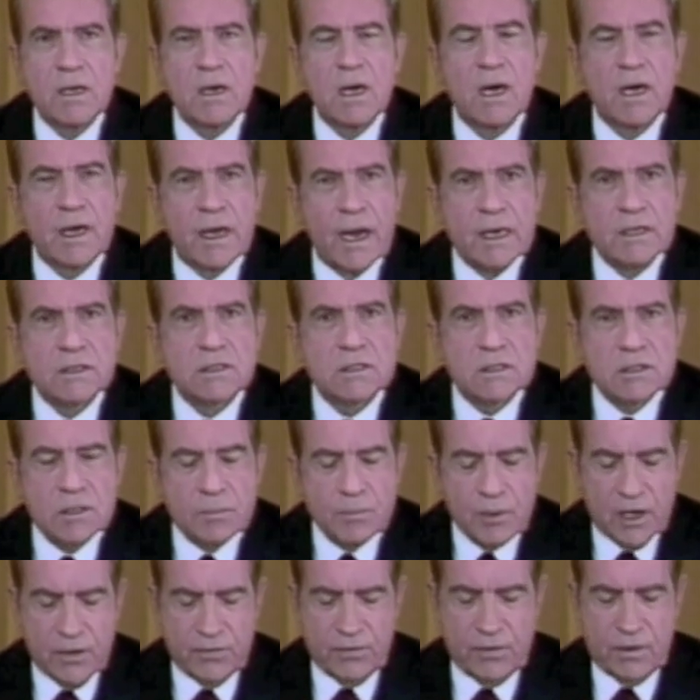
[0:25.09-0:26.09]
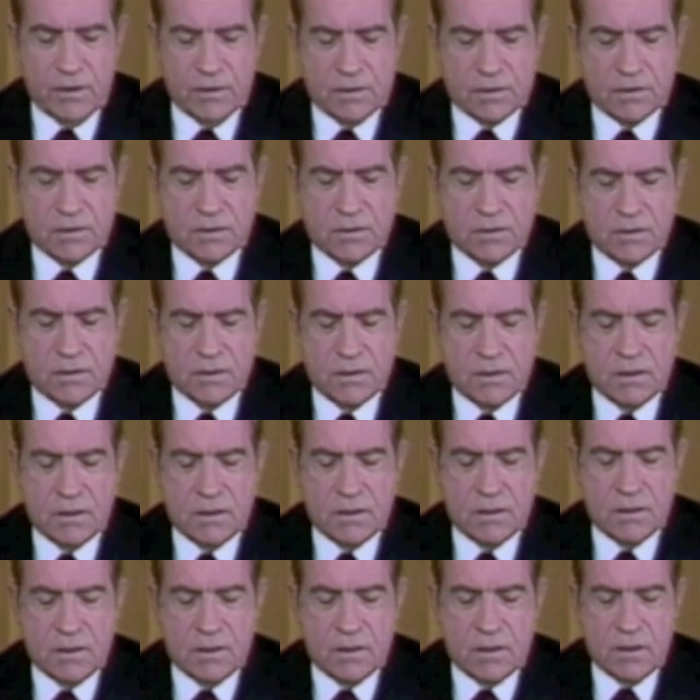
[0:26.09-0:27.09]
Watergate pretty much had it all.
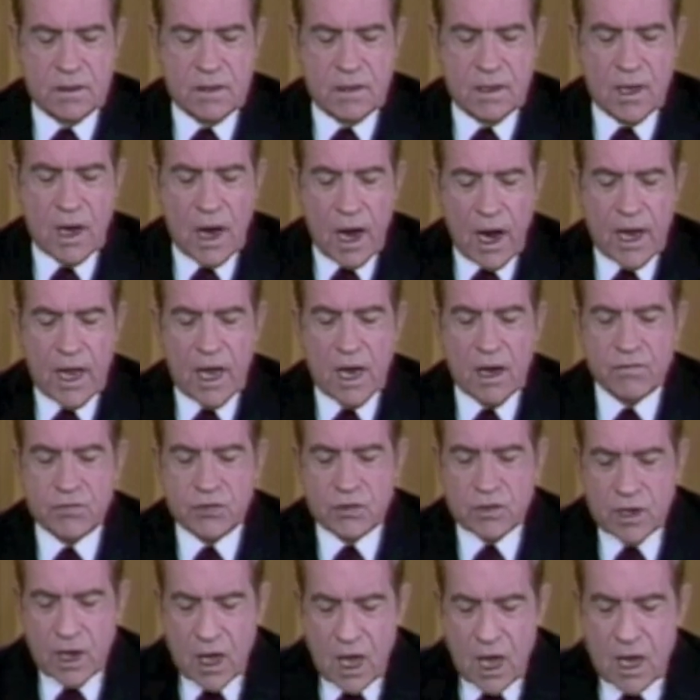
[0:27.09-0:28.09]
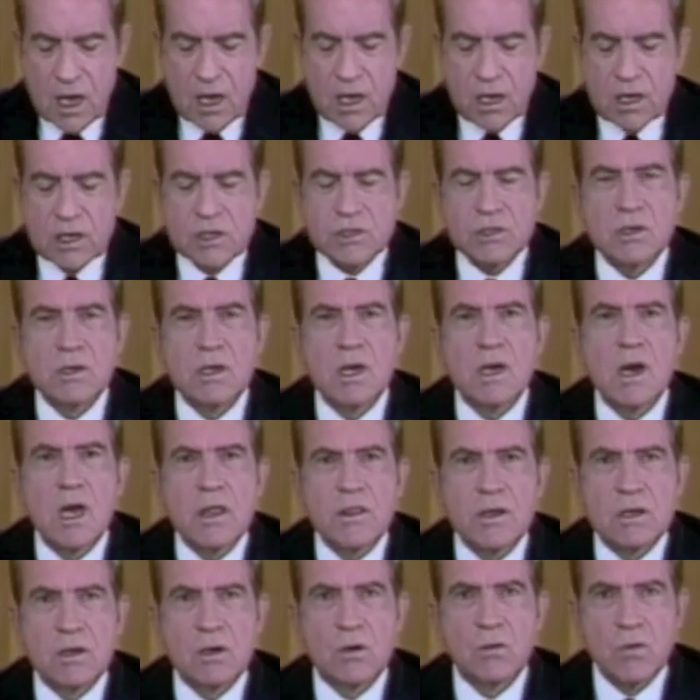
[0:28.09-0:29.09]
It was such a good scandal, actually, that we
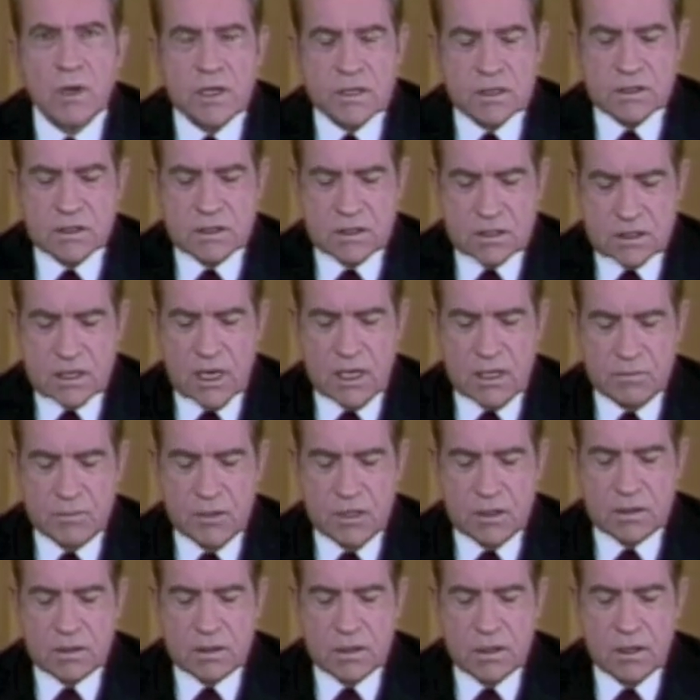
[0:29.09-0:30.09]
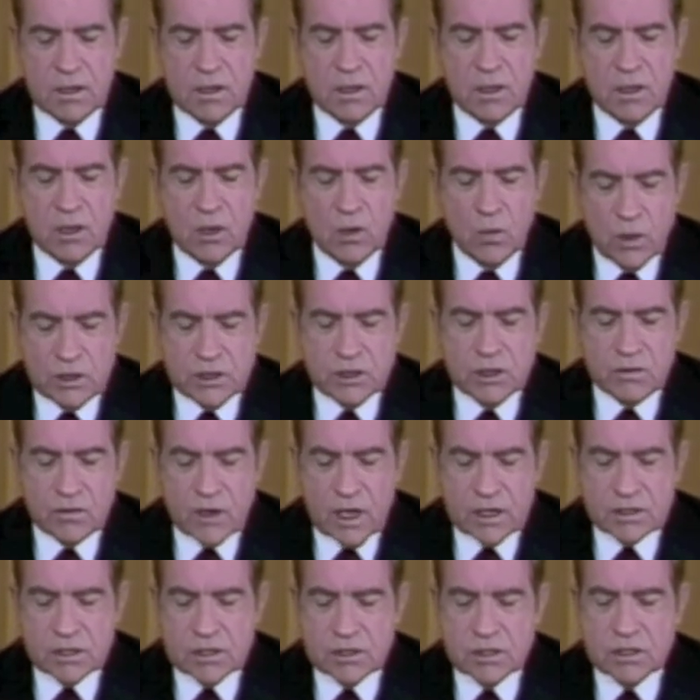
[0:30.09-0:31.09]
now append the word gate onto just about
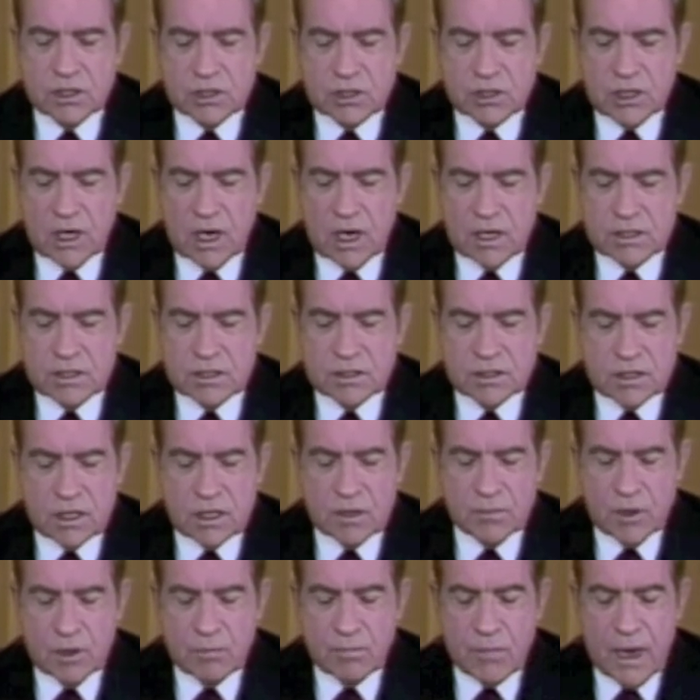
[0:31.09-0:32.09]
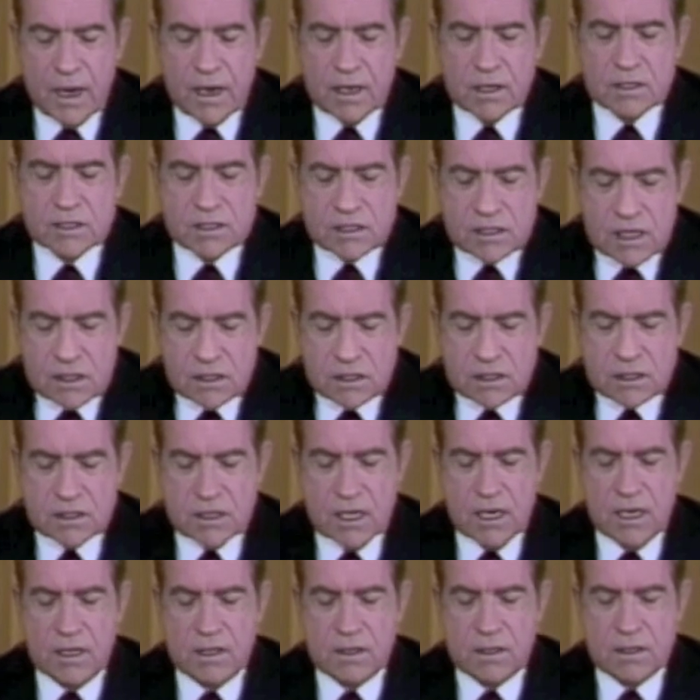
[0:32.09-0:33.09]
anything bad that happens. Like that time a
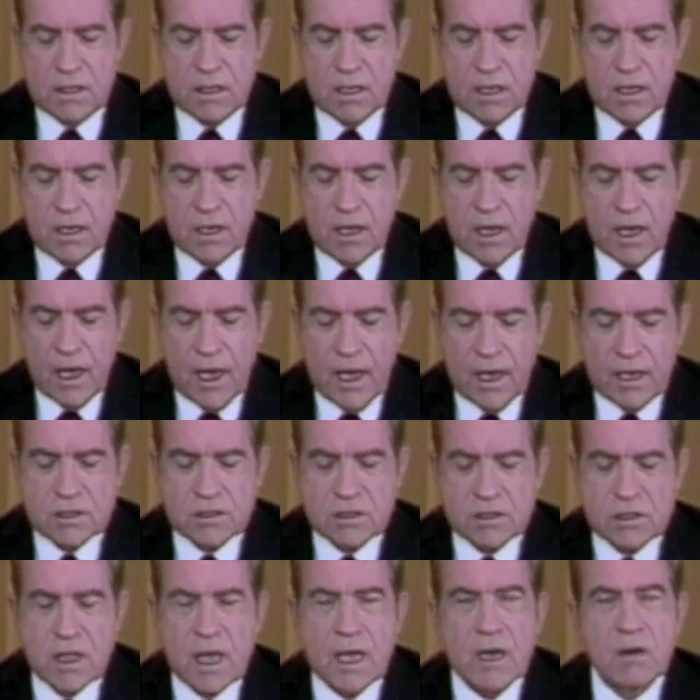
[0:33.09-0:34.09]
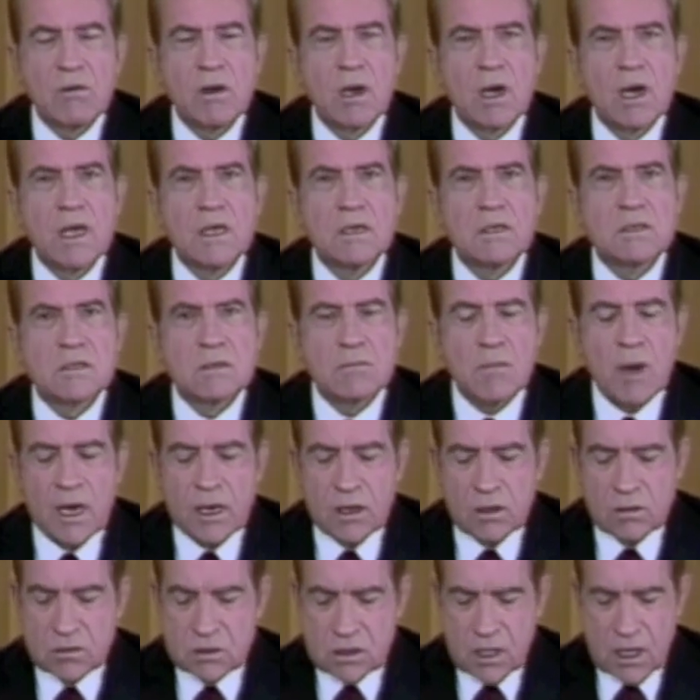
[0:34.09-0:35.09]
pen exploded in my pocket,
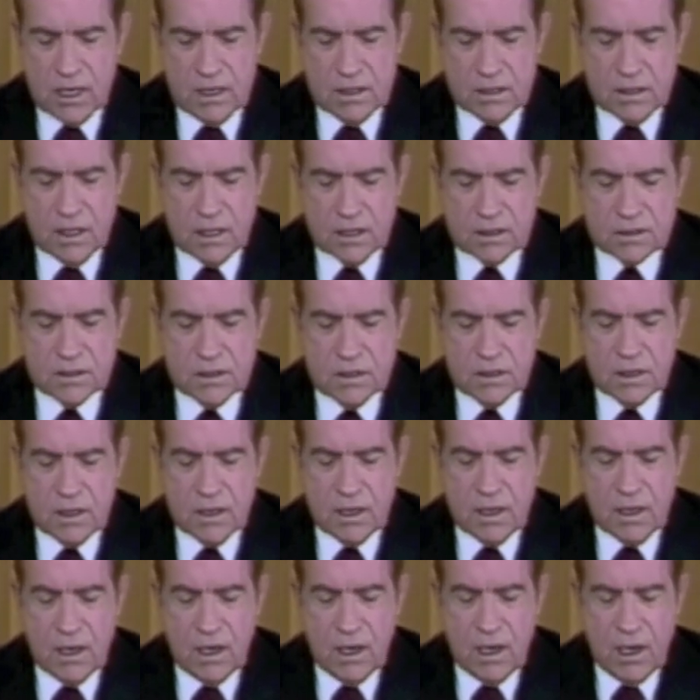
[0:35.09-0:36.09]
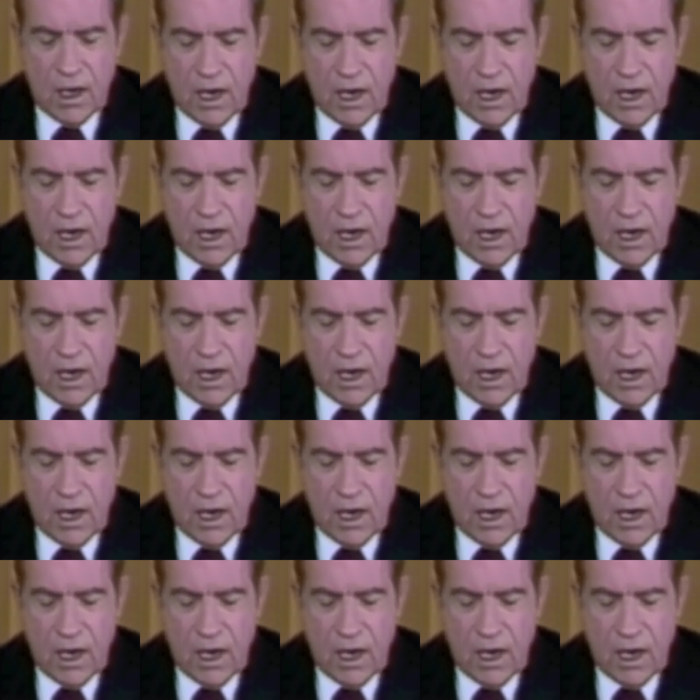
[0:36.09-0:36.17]
getting ink all over my pants.